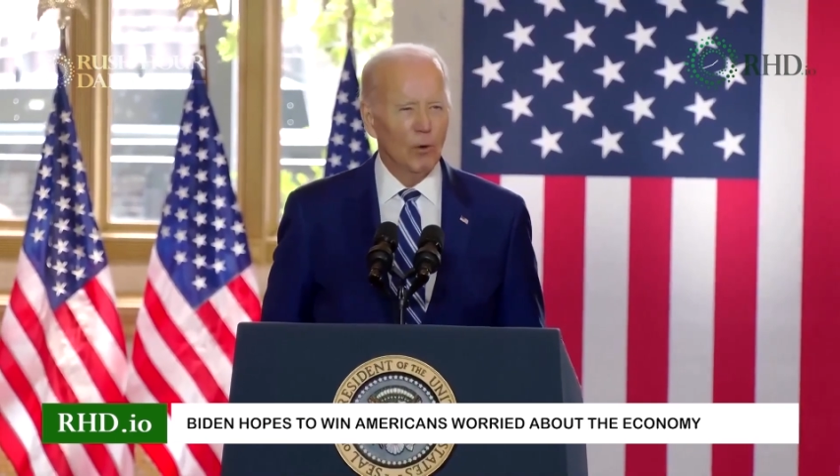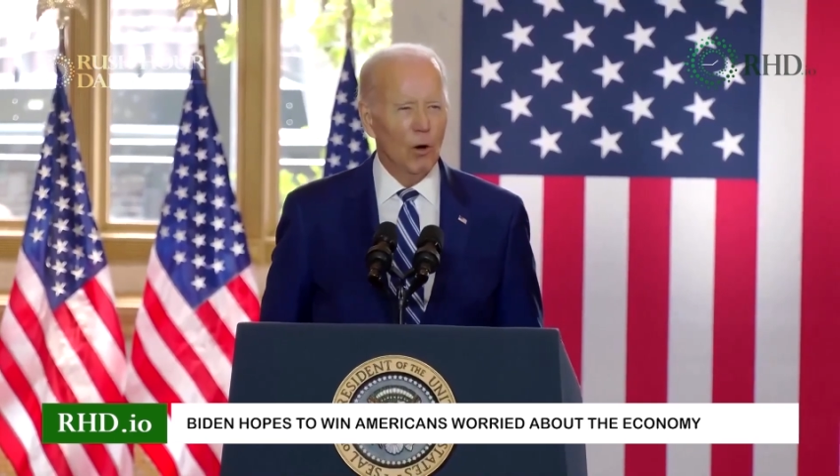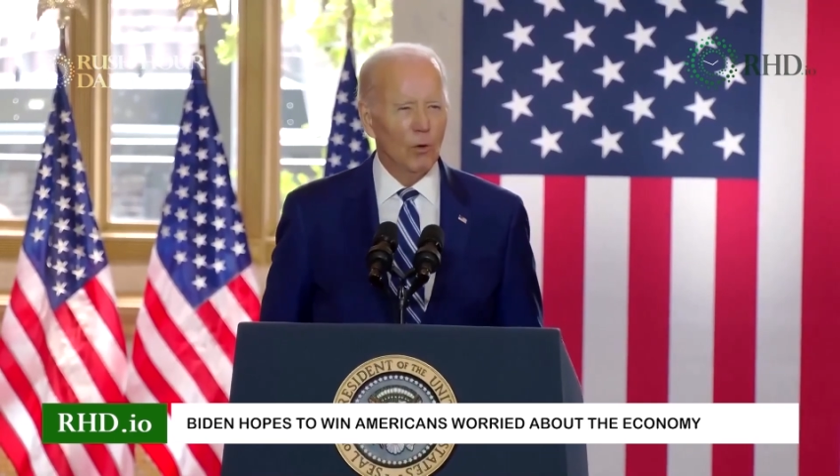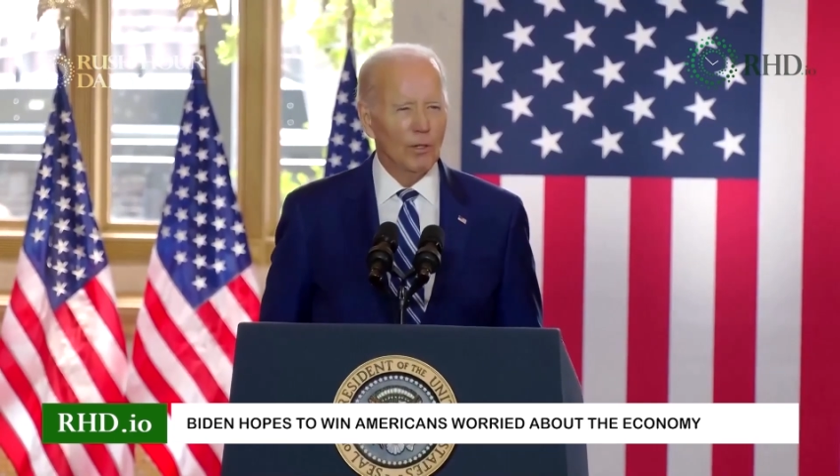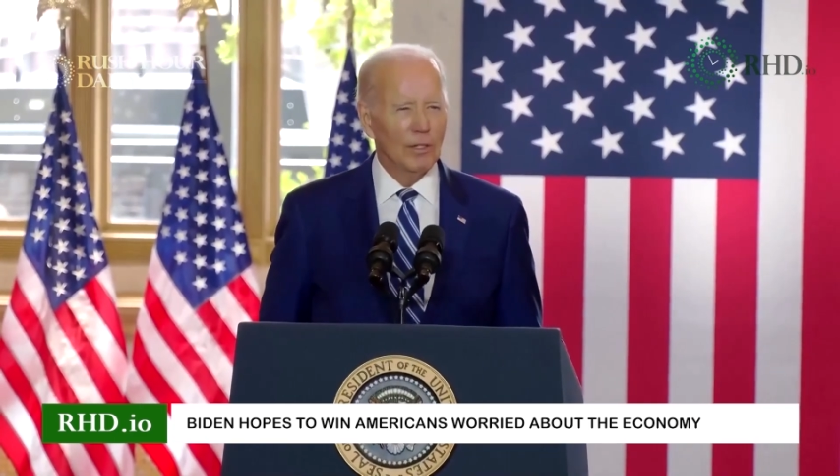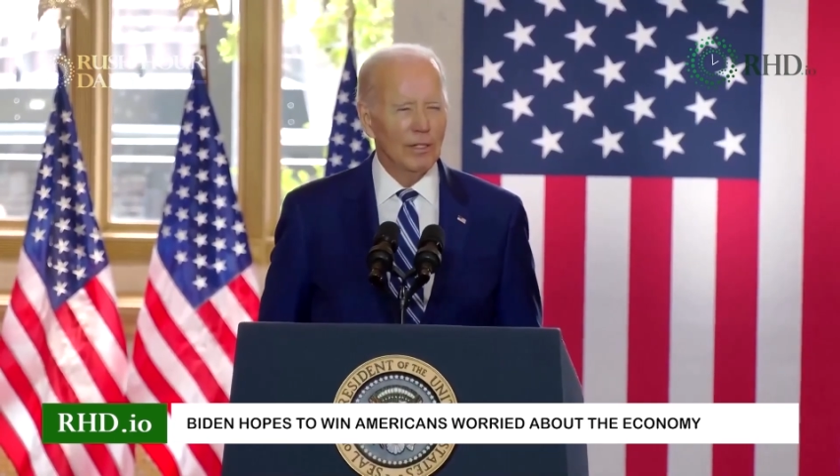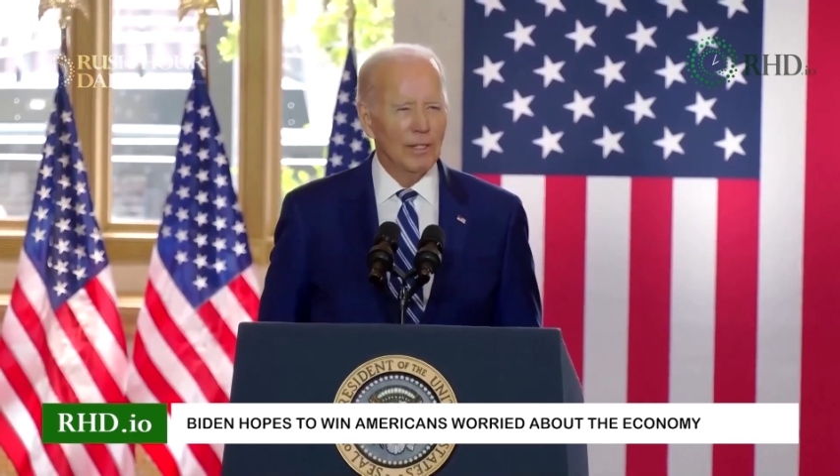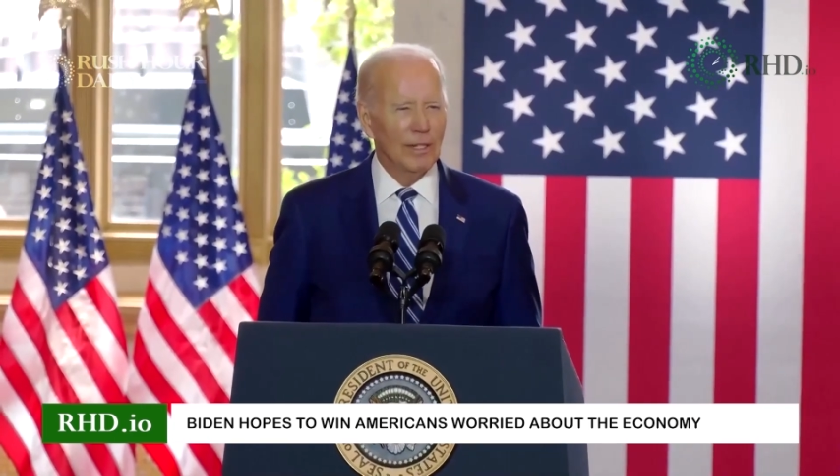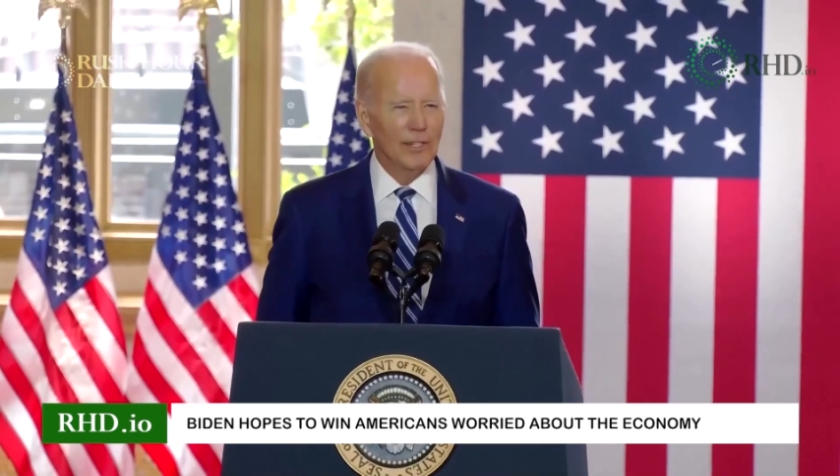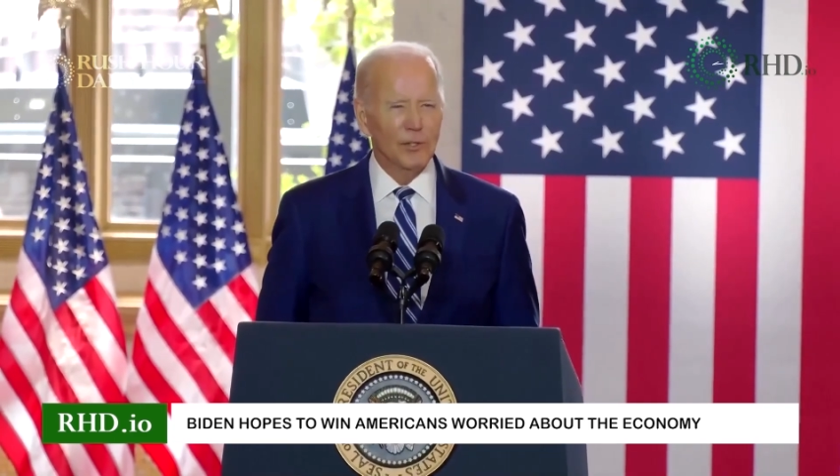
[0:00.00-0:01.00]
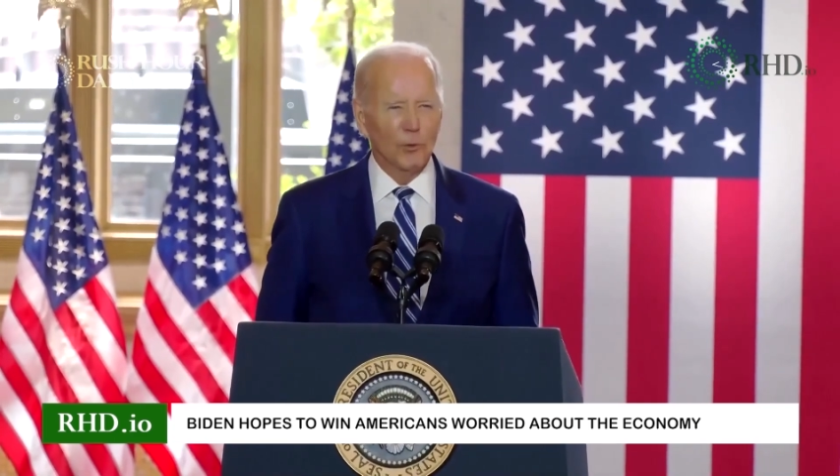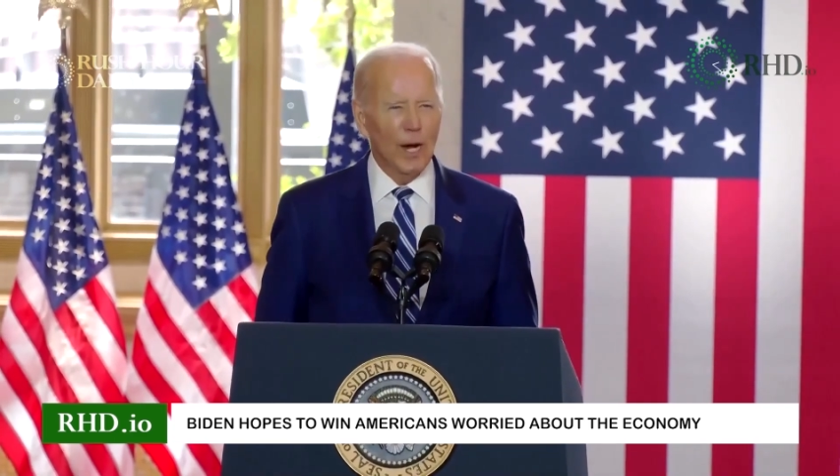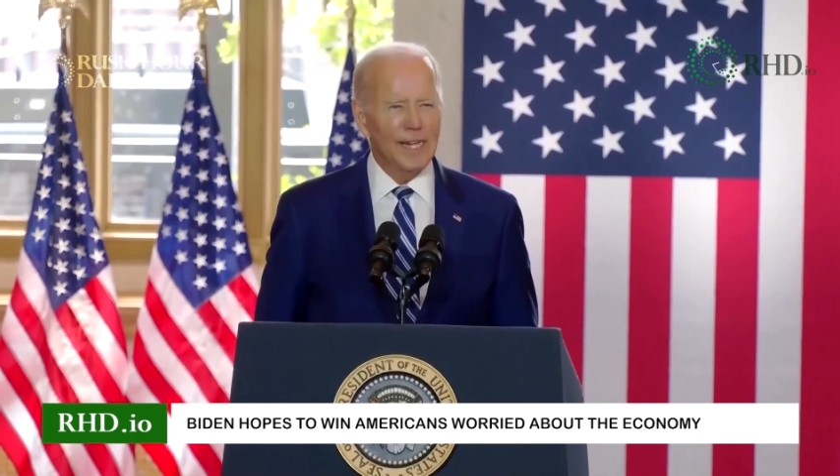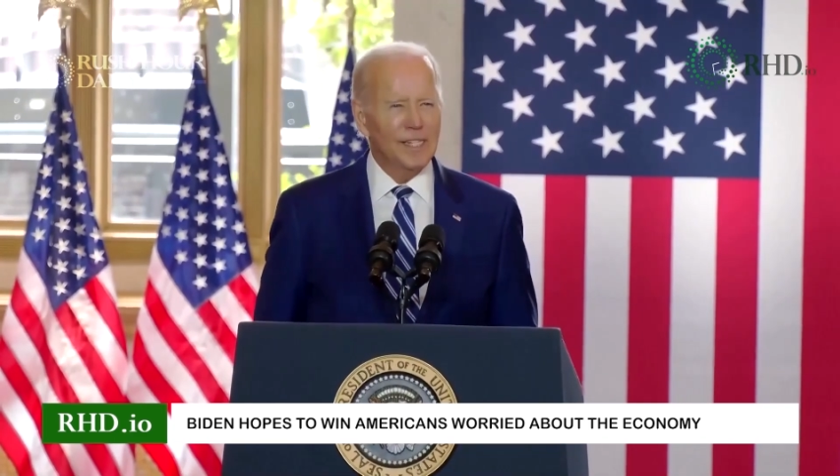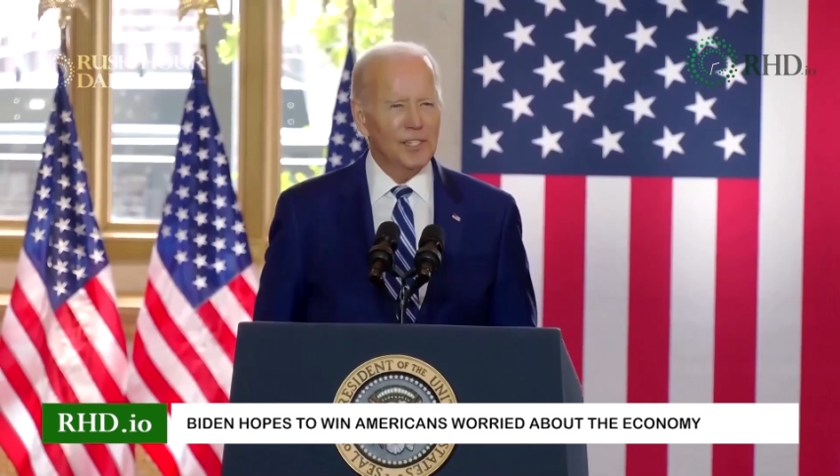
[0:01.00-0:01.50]
Quote, it's
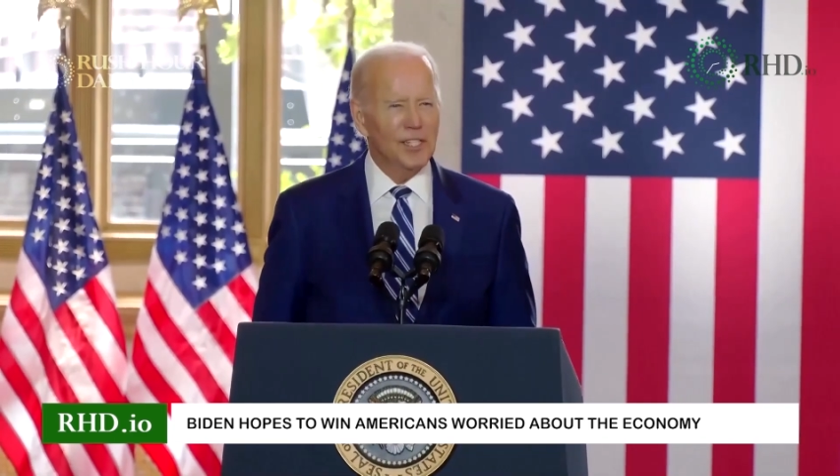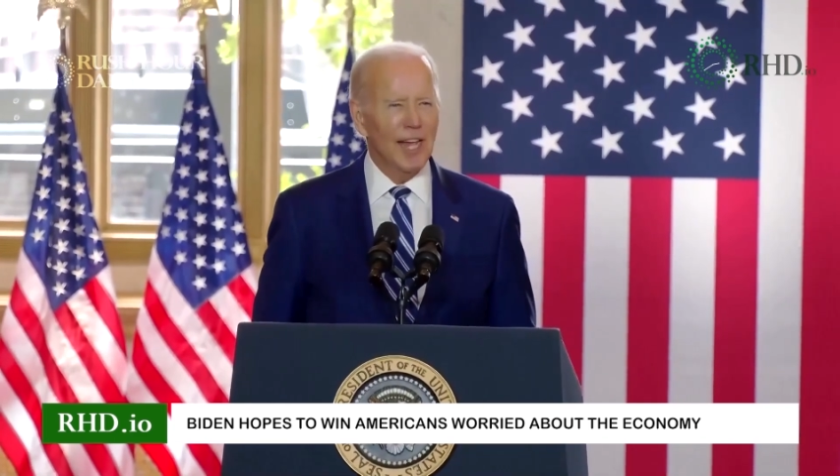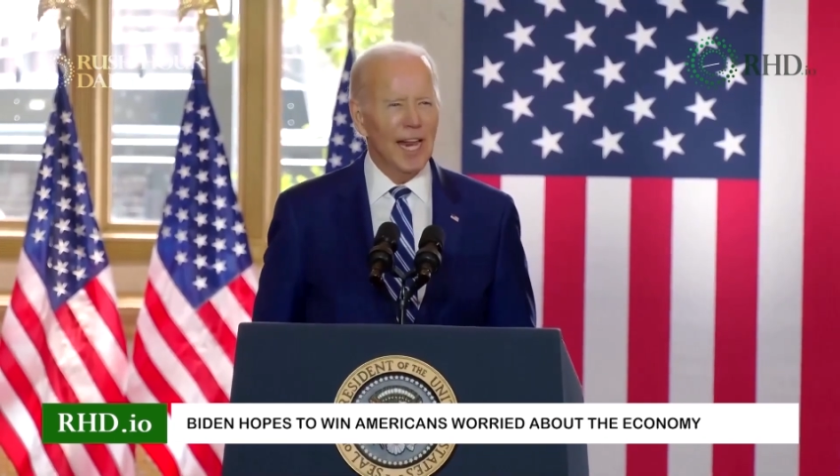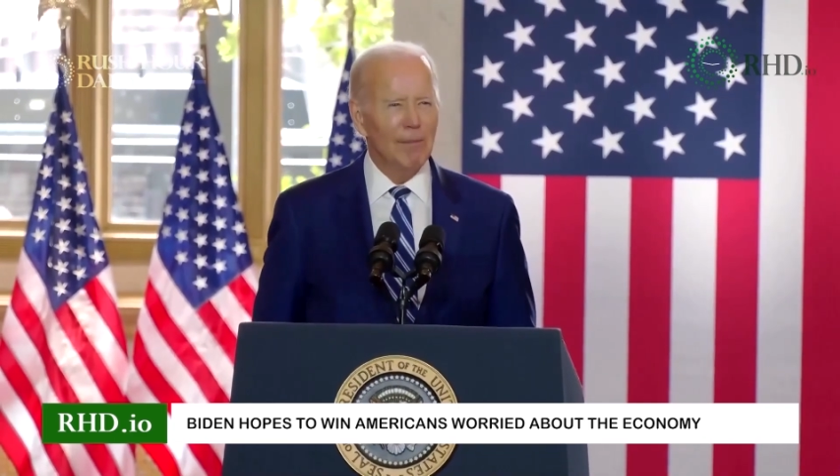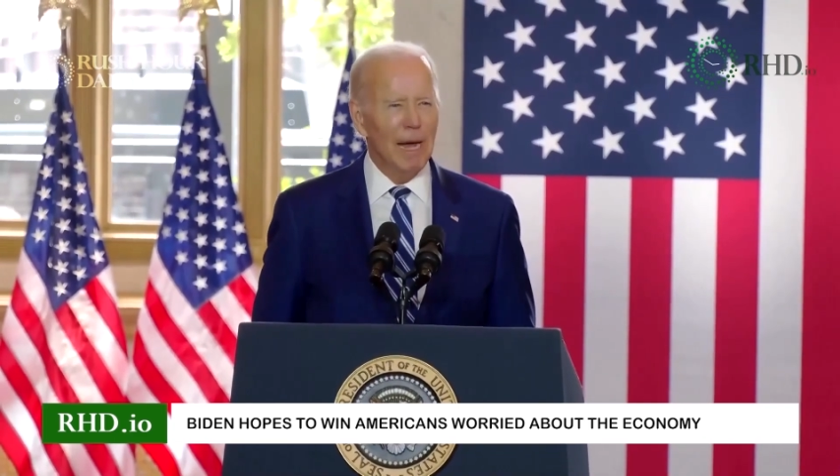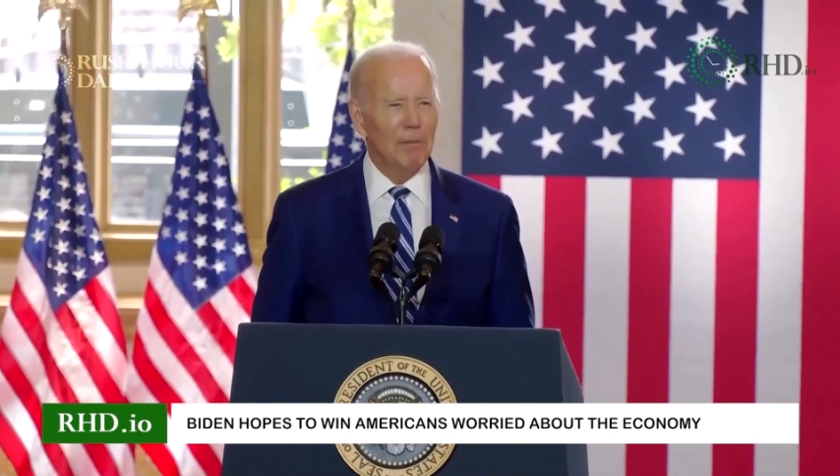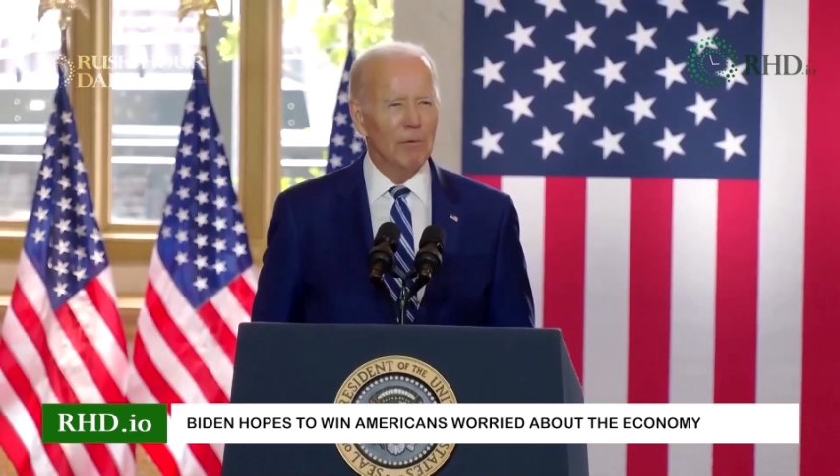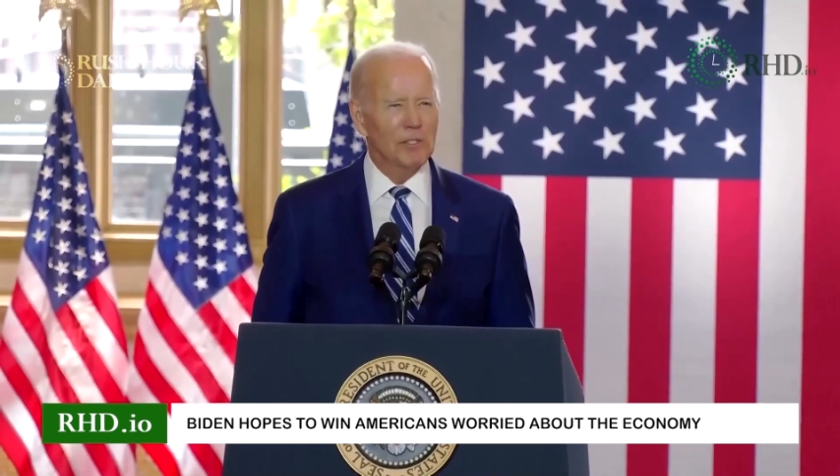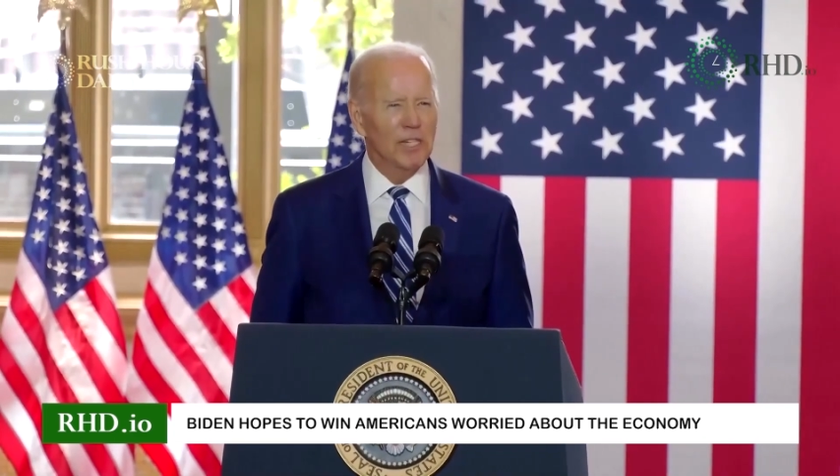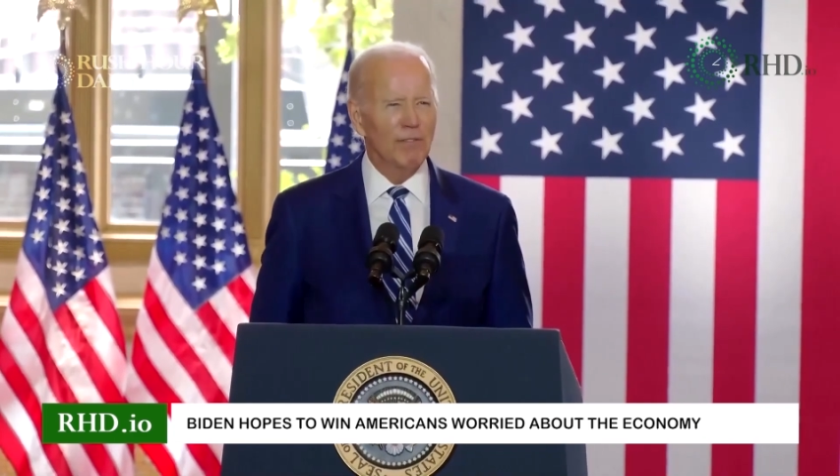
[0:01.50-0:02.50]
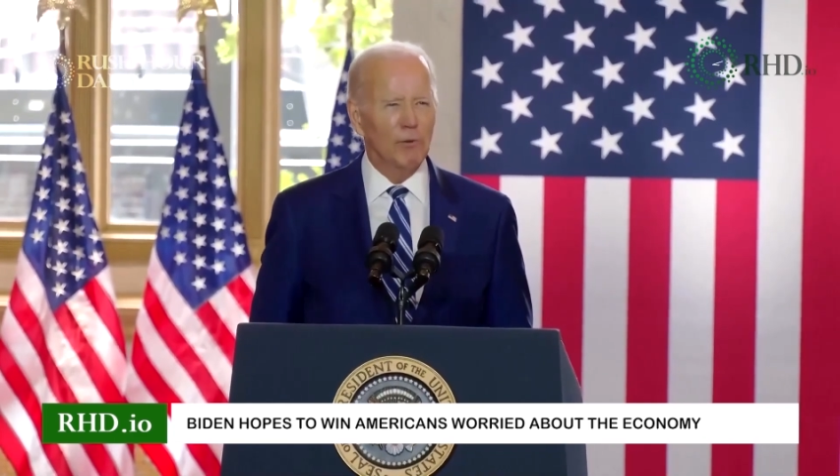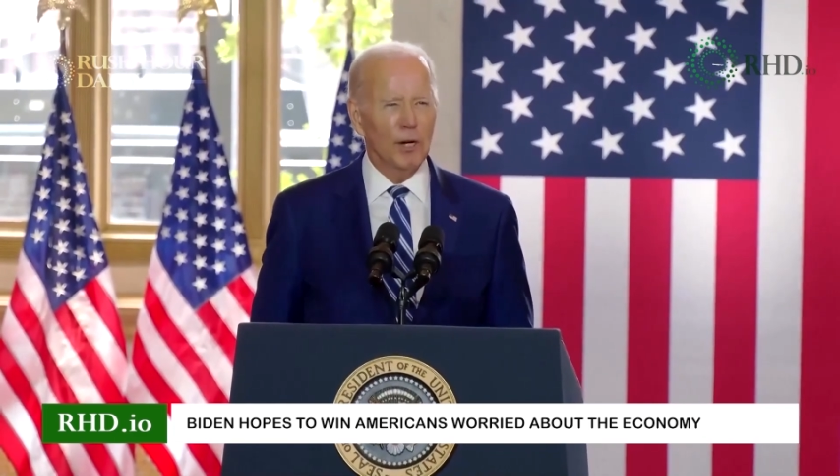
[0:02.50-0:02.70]
great to see Alabama receive